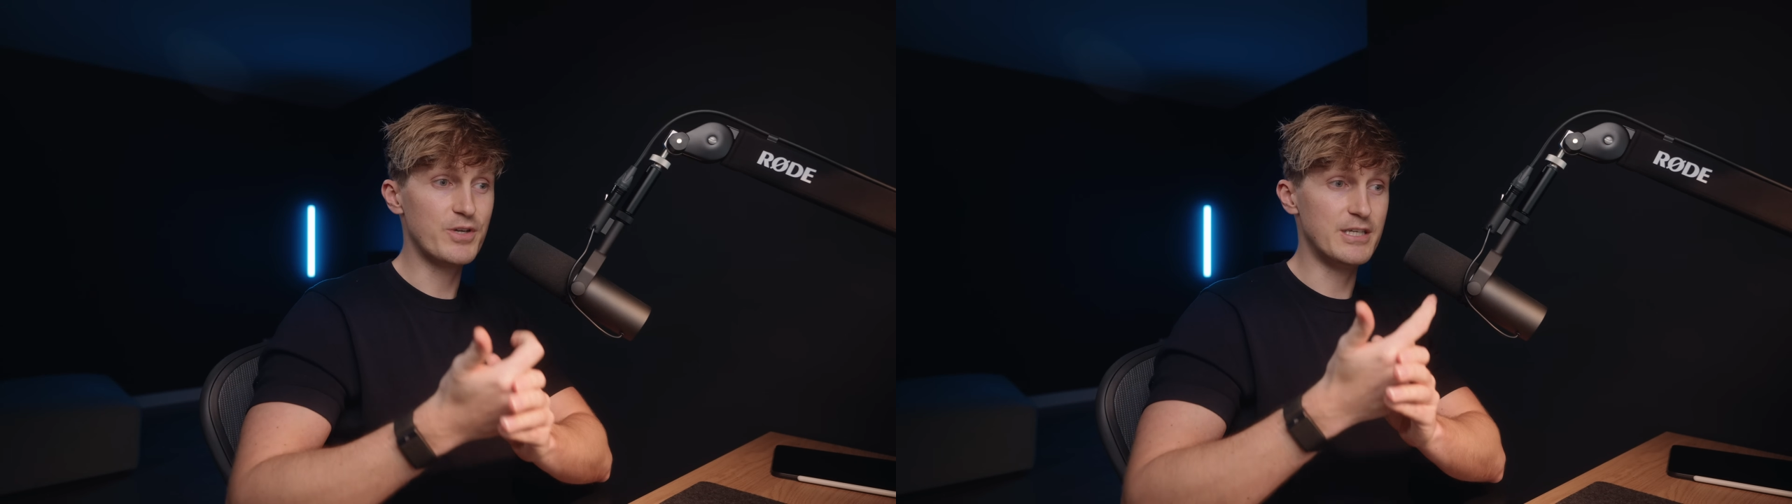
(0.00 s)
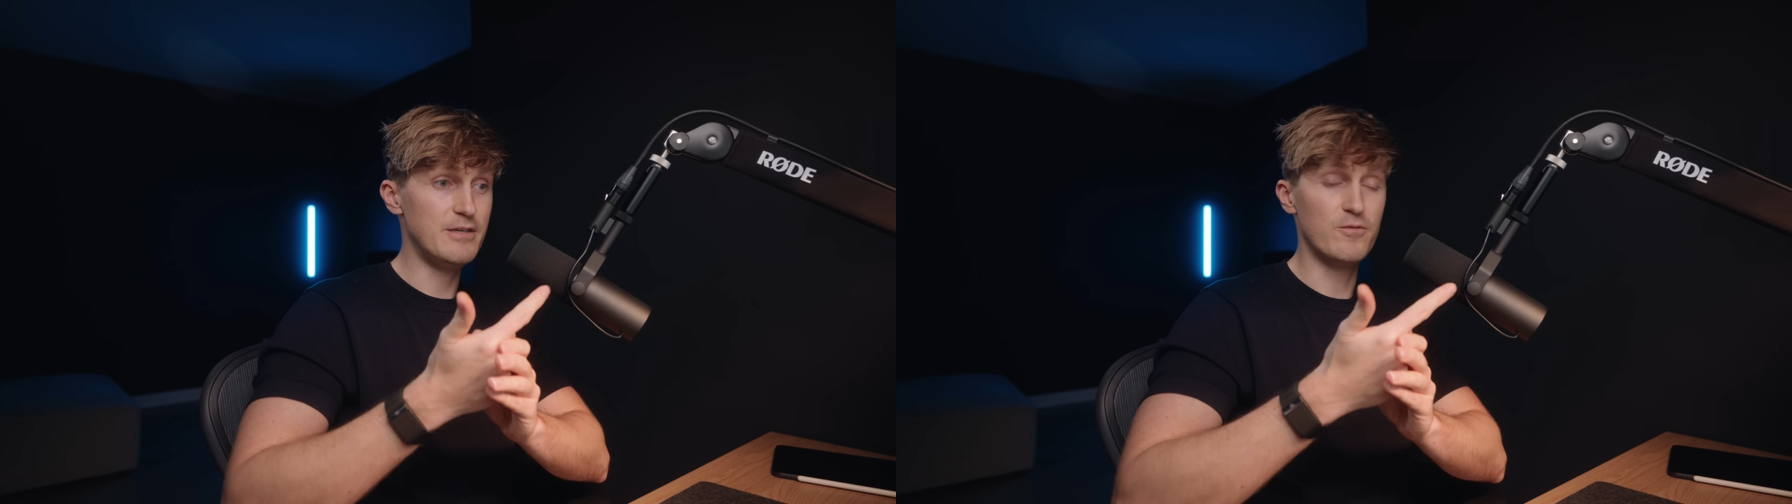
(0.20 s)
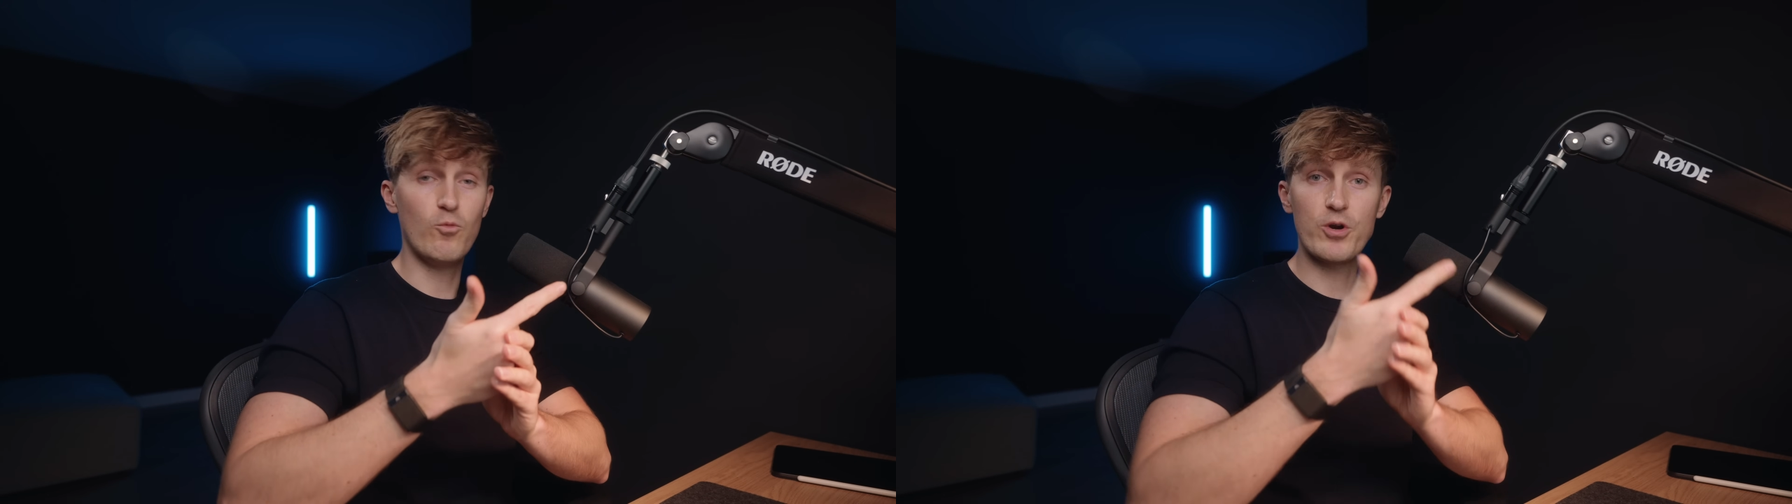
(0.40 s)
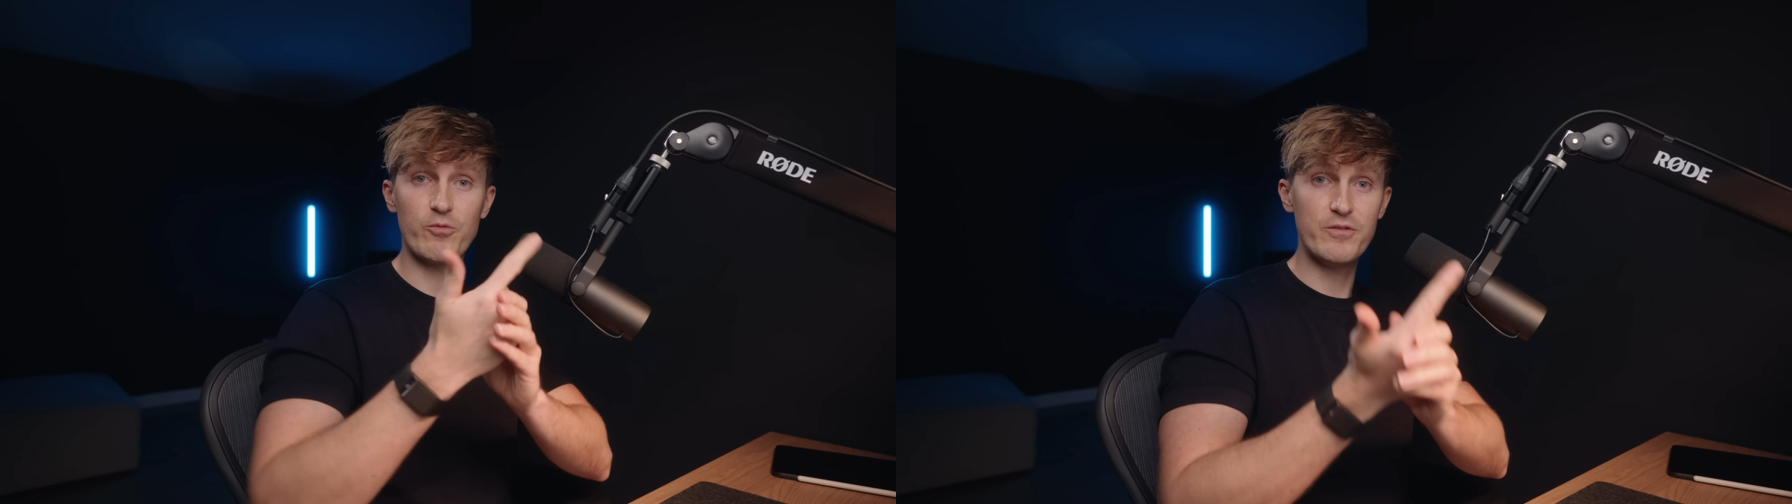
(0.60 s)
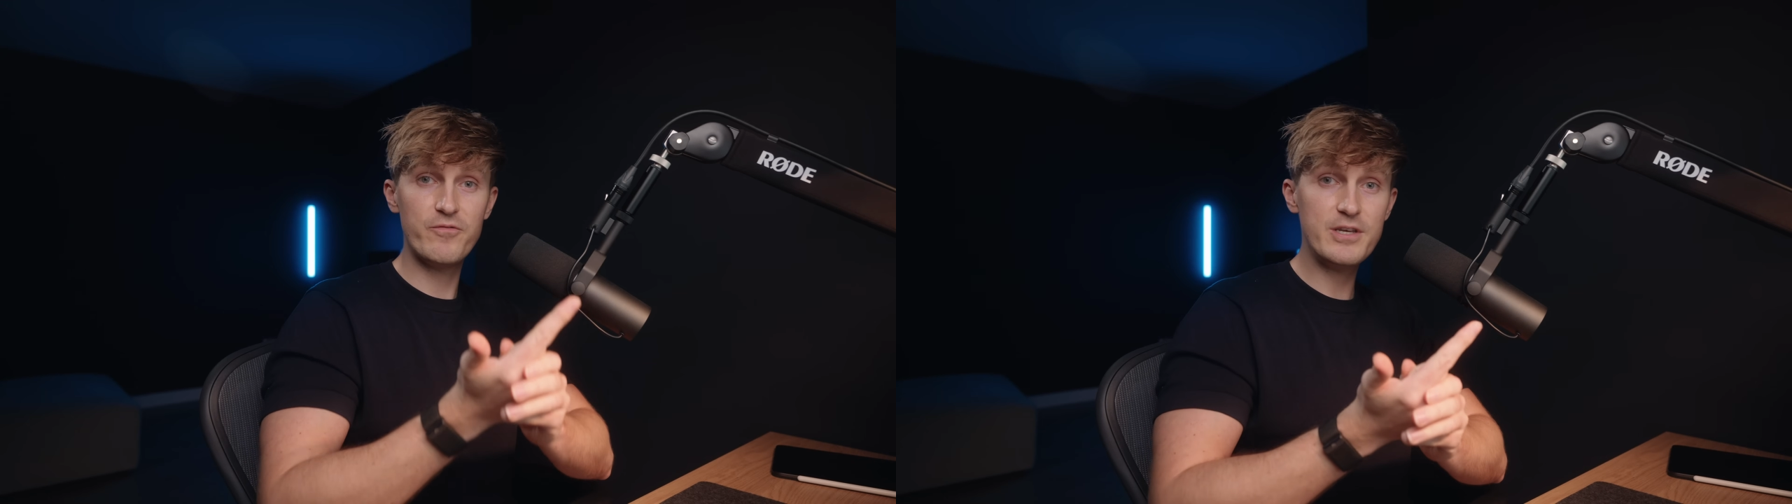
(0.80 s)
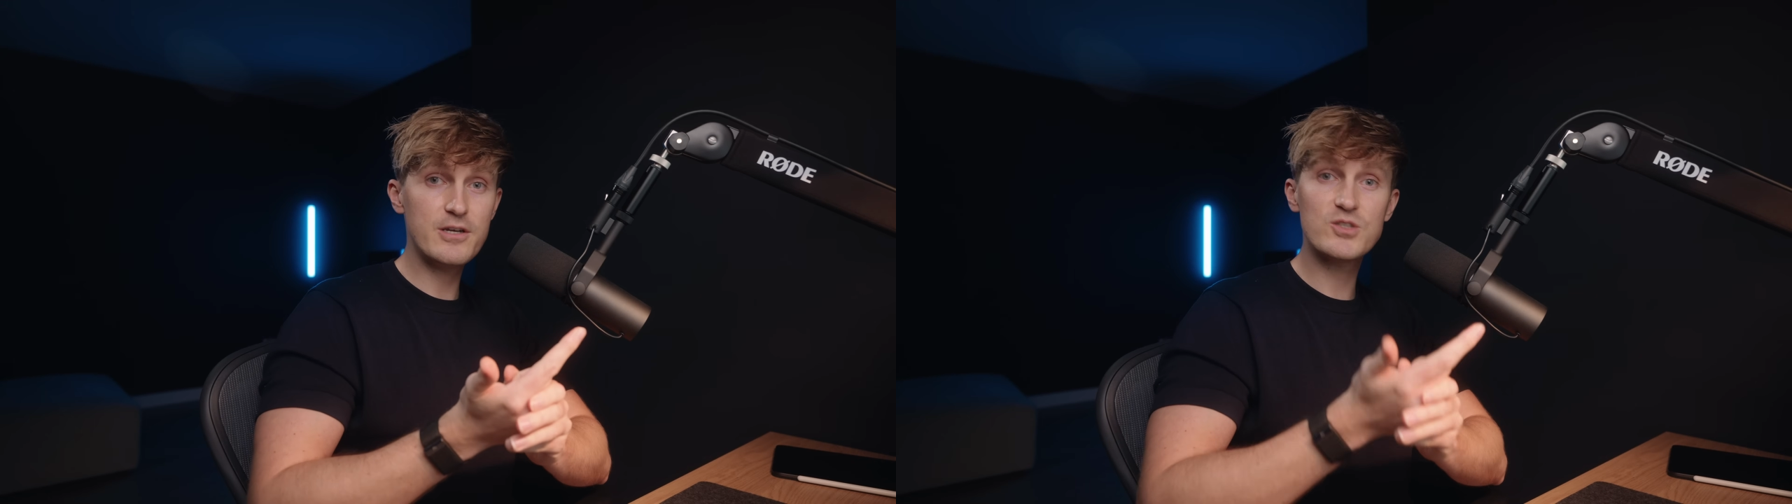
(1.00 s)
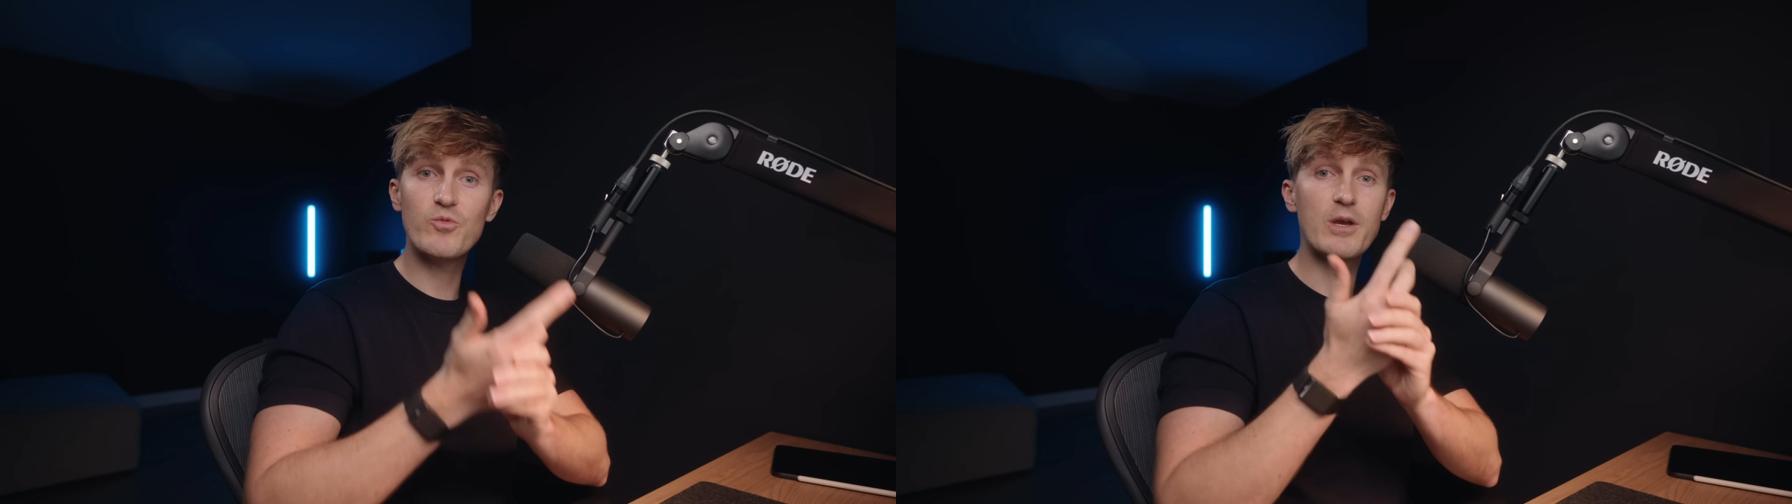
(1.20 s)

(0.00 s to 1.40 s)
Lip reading: We can even work with videos.